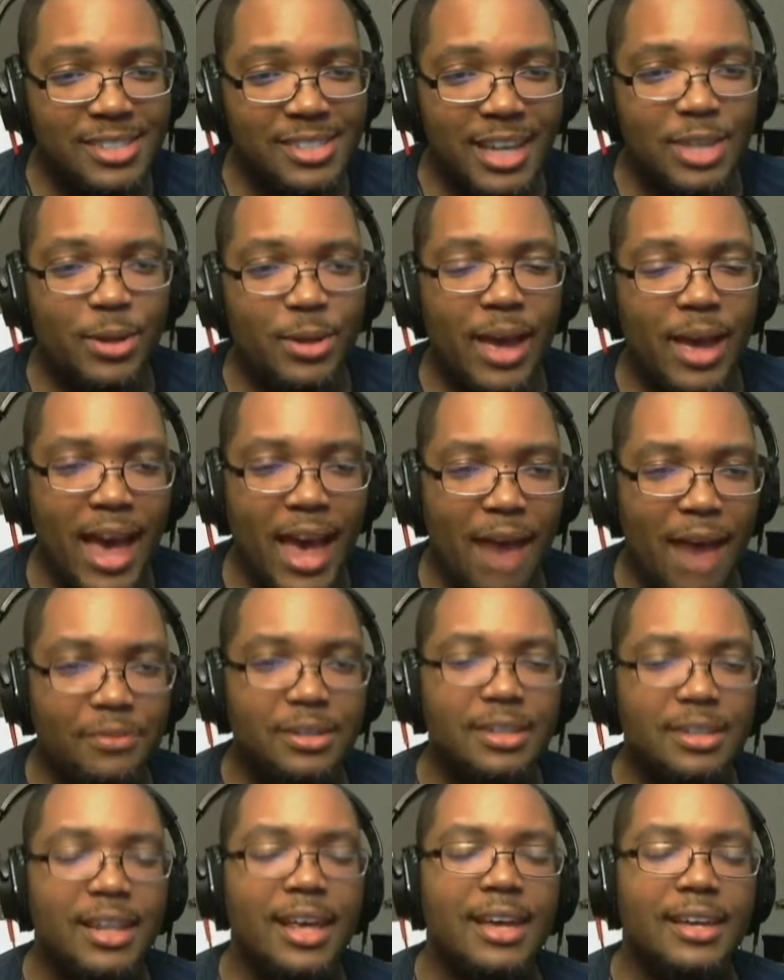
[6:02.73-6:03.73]
You have
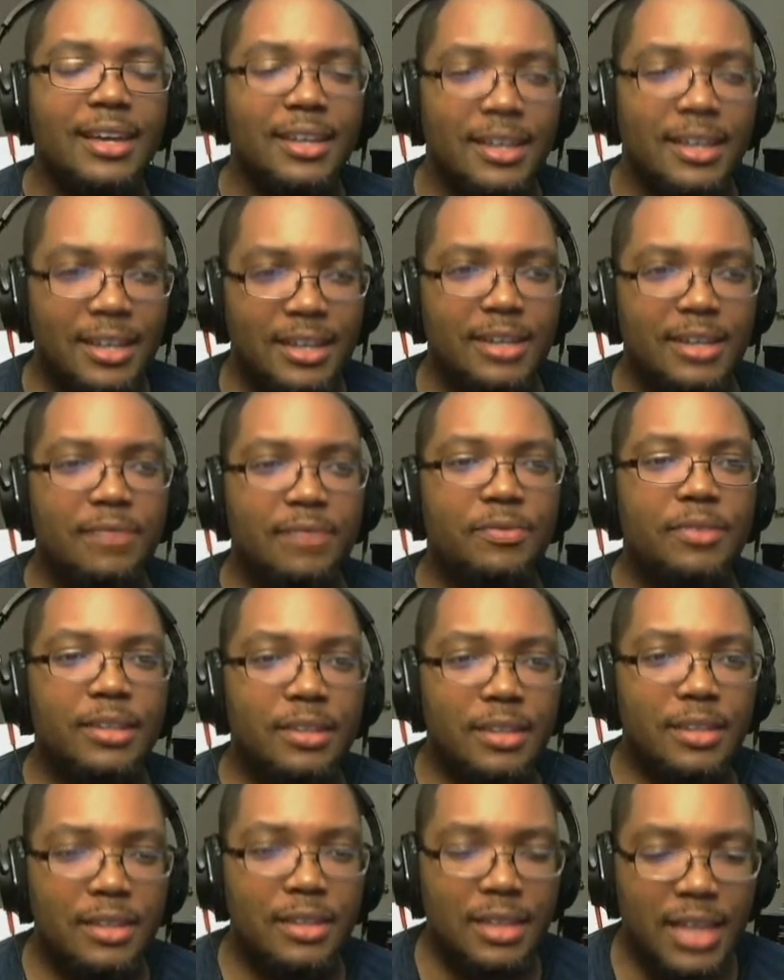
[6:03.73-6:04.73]
to
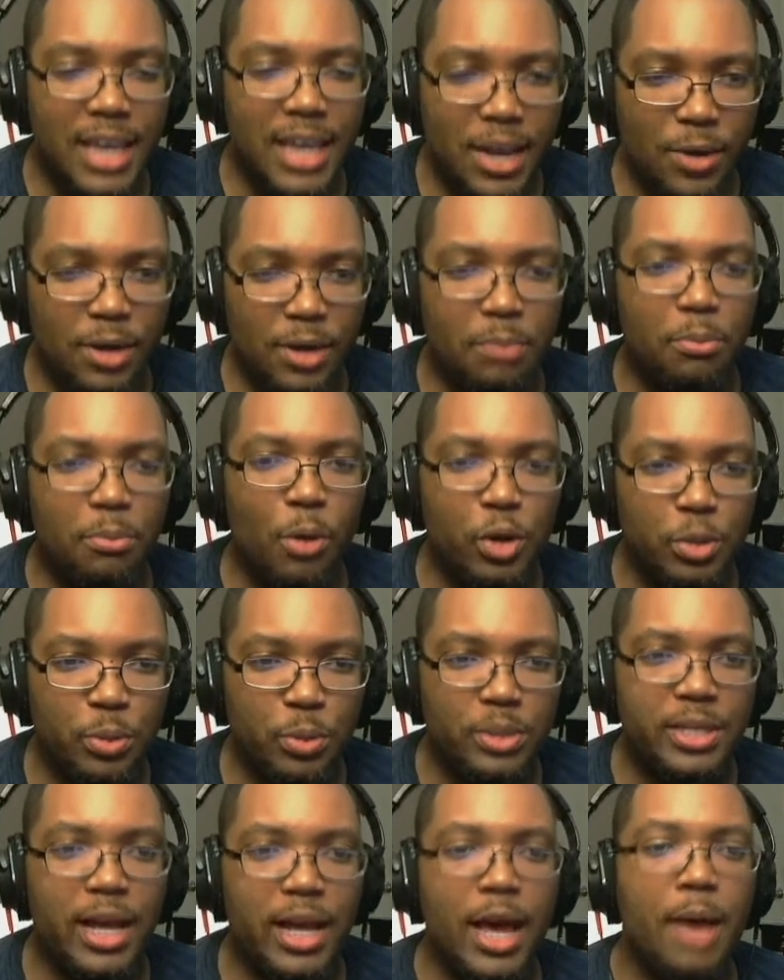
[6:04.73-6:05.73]
hear it
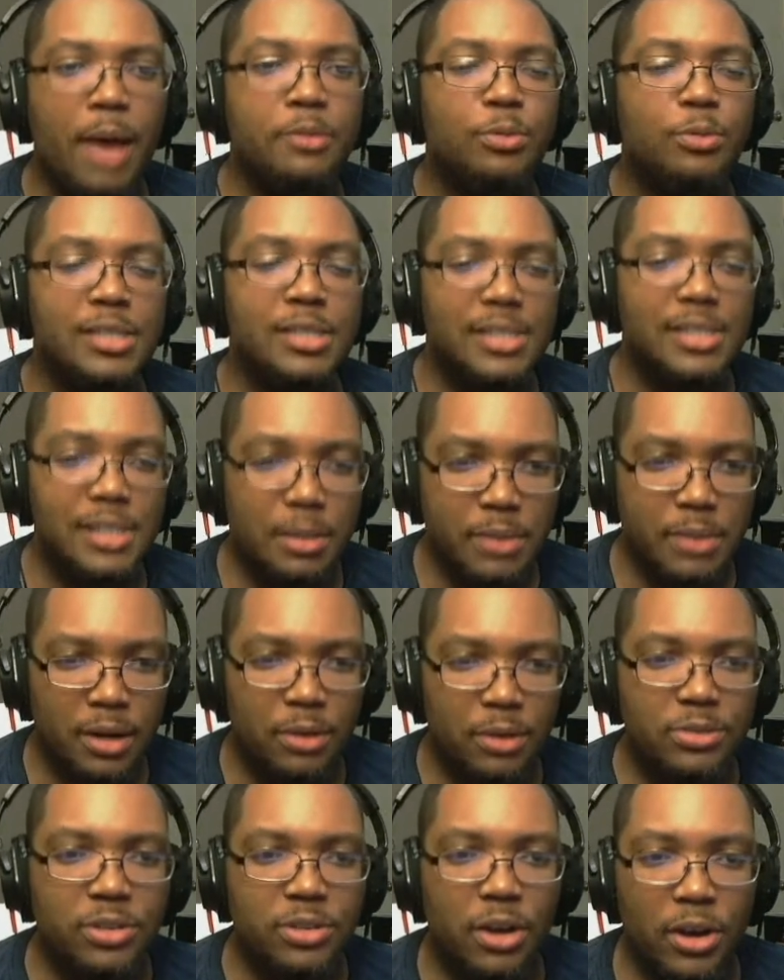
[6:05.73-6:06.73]
multiple times with
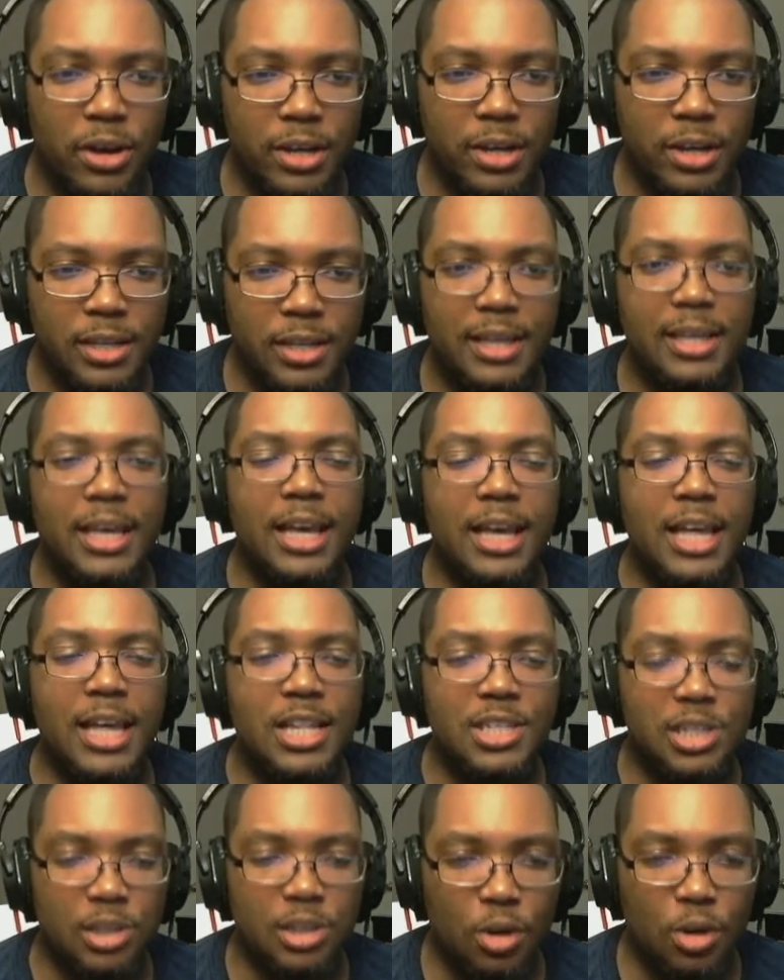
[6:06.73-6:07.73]
subtitles on, in
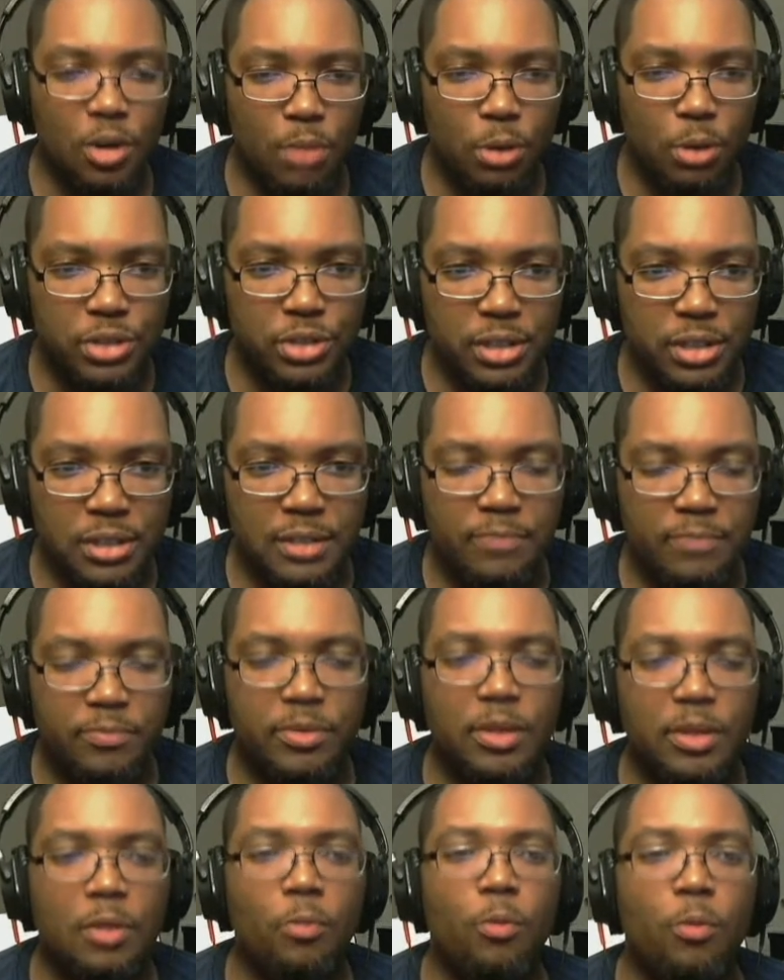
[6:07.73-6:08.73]
slow motion,
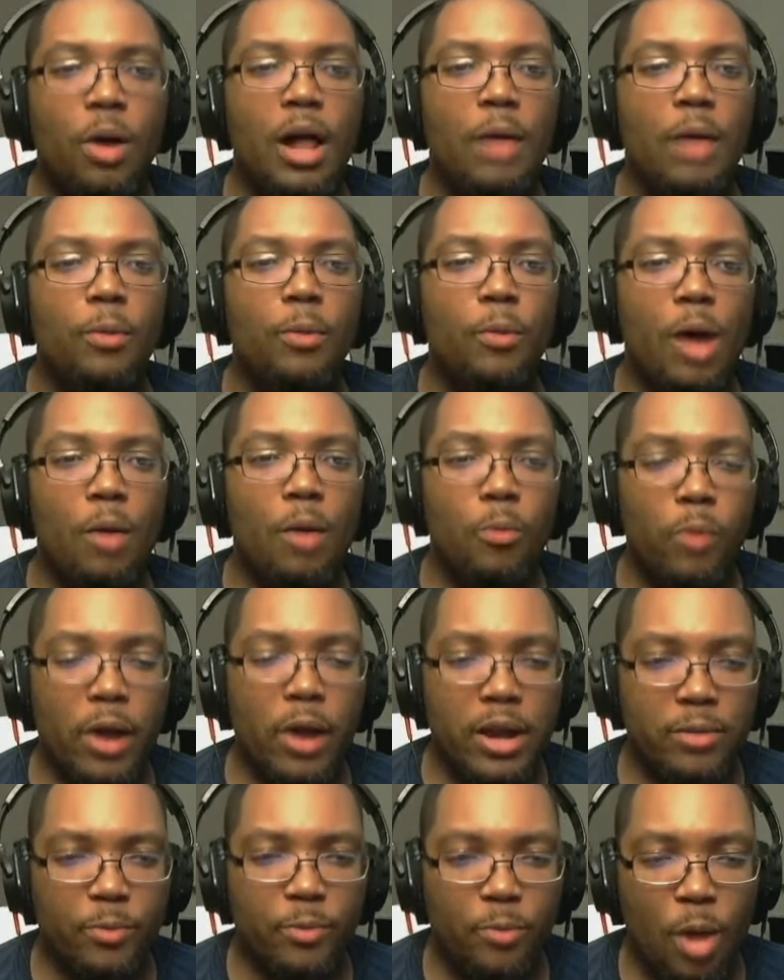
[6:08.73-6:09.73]
while
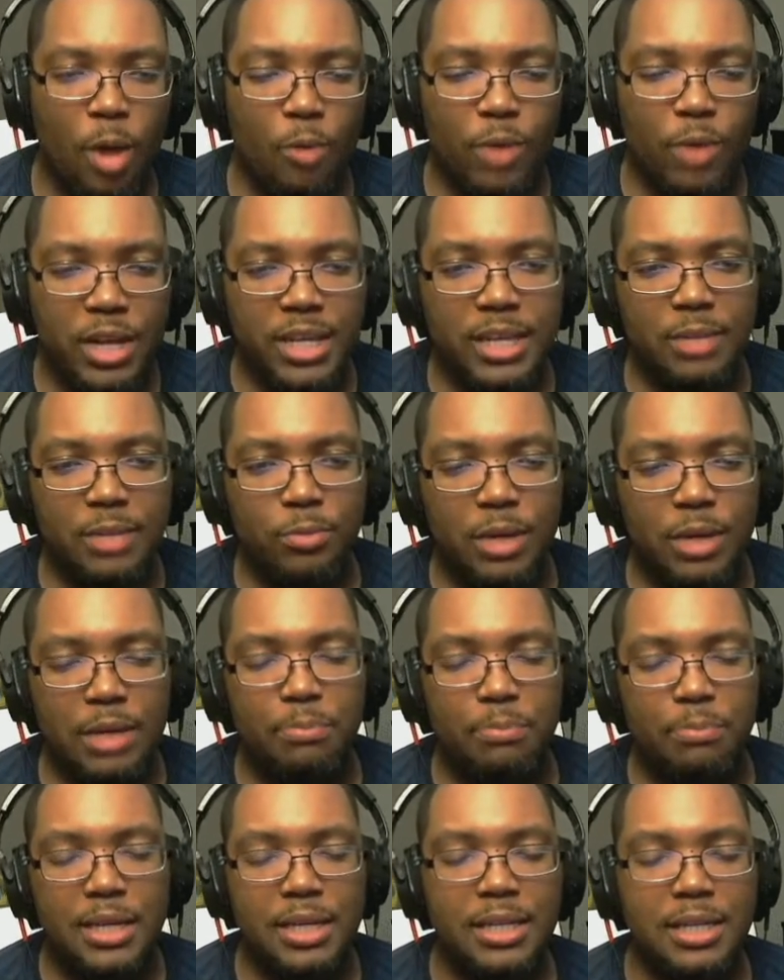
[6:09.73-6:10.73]
reading a
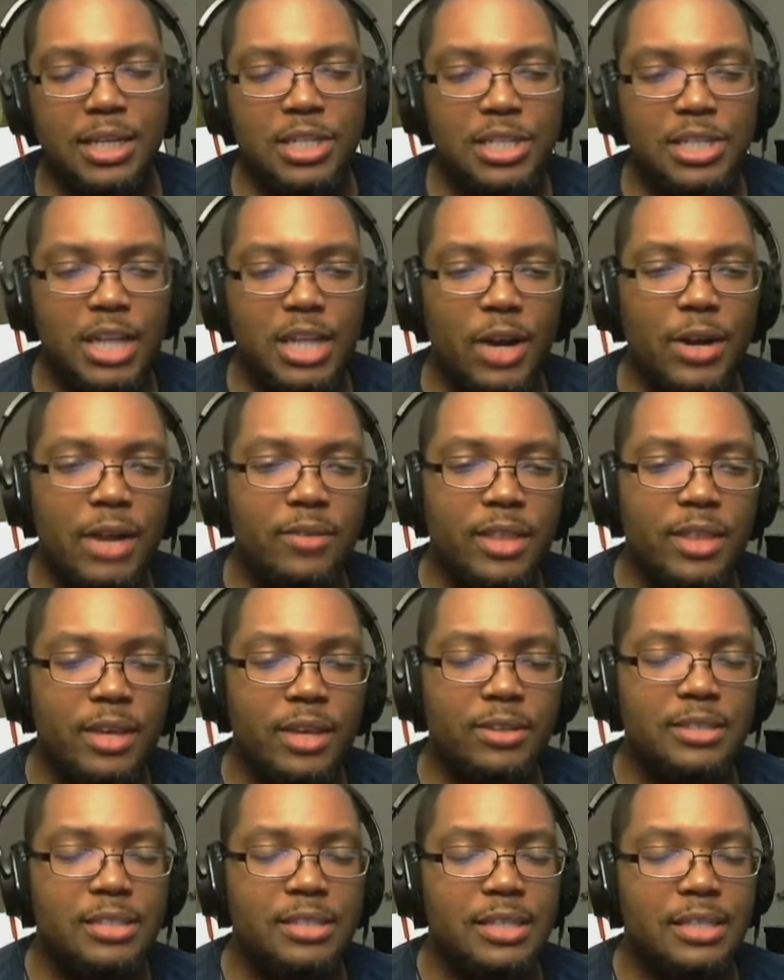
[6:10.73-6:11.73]
Wikipedia dictionary and everything
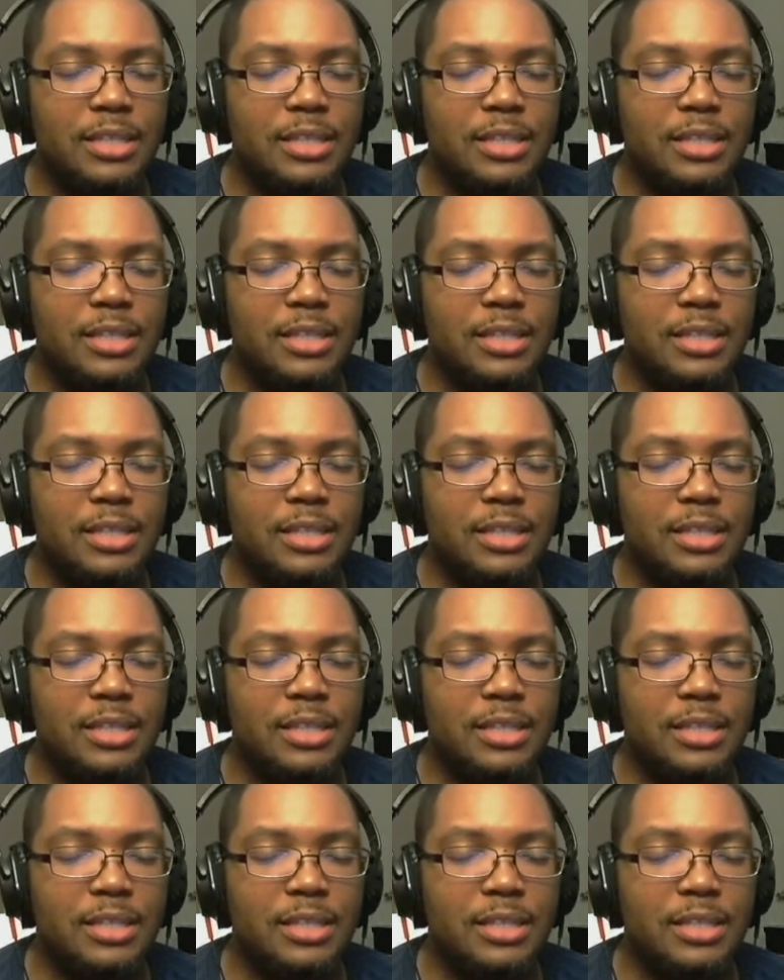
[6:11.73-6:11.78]
else to